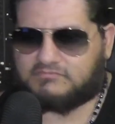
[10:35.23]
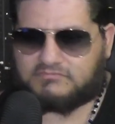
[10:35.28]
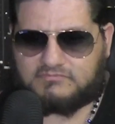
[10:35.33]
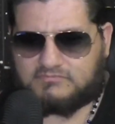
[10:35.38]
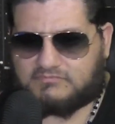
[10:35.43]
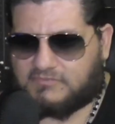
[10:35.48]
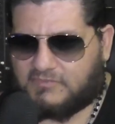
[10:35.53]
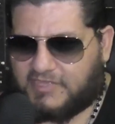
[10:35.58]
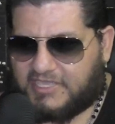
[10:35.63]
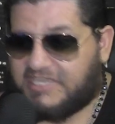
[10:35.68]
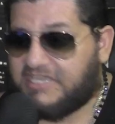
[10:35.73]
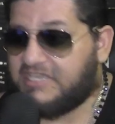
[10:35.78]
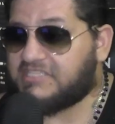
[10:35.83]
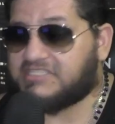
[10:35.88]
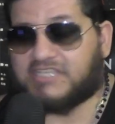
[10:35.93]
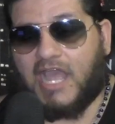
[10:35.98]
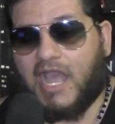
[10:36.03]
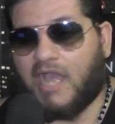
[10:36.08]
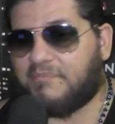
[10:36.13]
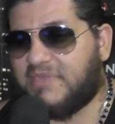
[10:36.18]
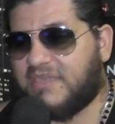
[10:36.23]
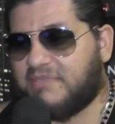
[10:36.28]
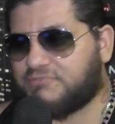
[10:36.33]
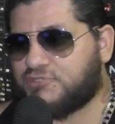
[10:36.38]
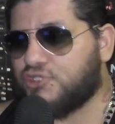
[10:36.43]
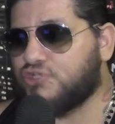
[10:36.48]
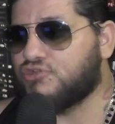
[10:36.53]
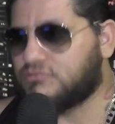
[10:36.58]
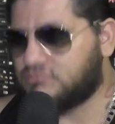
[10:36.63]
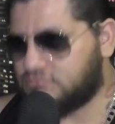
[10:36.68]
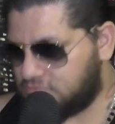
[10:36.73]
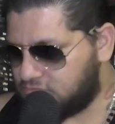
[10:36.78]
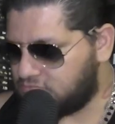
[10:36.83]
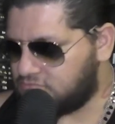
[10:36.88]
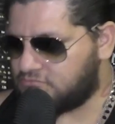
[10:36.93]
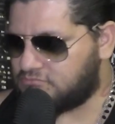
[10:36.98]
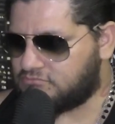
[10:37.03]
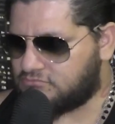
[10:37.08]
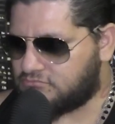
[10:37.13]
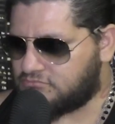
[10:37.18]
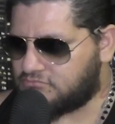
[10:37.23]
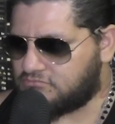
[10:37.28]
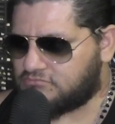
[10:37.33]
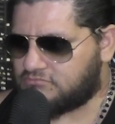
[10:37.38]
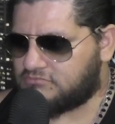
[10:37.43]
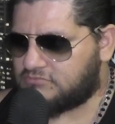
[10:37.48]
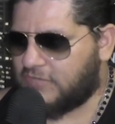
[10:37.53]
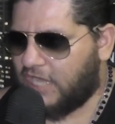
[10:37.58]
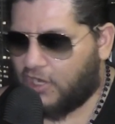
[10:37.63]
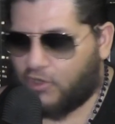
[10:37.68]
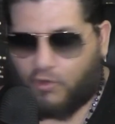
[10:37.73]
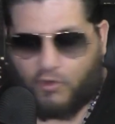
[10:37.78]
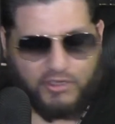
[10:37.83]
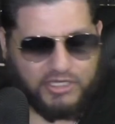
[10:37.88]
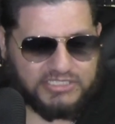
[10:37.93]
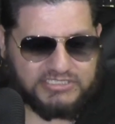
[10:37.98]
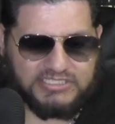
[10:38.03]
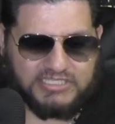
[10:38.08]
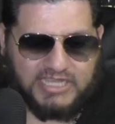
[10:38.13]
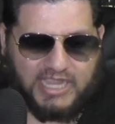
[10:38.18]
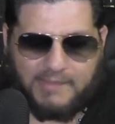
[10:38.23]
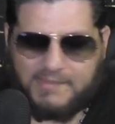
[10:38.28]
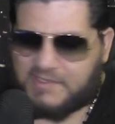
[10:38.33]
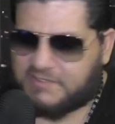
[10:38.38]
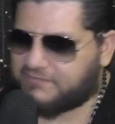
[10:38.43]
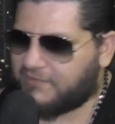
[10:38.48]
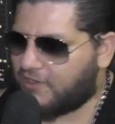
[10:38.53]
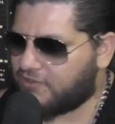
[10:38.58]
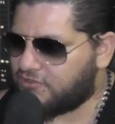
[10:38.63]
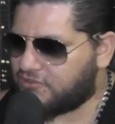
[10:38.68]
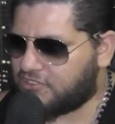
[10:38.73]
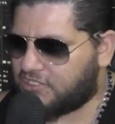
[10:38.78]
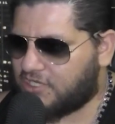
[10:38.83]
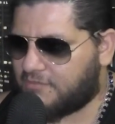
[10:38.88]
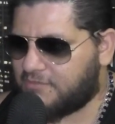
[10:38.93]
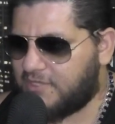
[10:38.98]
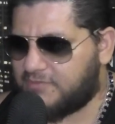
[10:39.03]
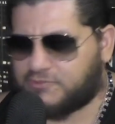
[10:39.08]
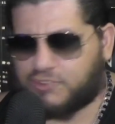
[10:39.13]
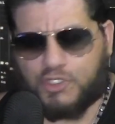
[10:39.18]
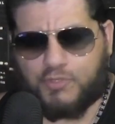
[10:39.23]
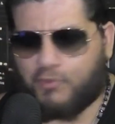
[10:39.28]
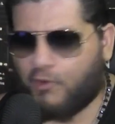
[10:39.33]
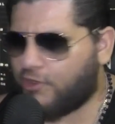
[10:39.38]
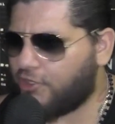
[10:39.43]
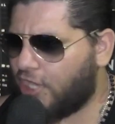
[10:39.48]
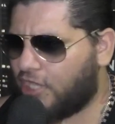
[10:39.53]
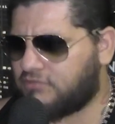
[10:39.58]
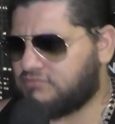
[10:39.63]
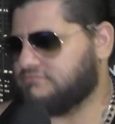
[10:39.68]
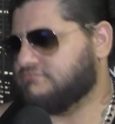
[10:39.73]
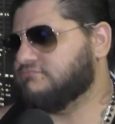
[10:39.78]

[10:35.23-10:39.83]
He is Khabib 2. According to Khabib's father, Khabib 2.0.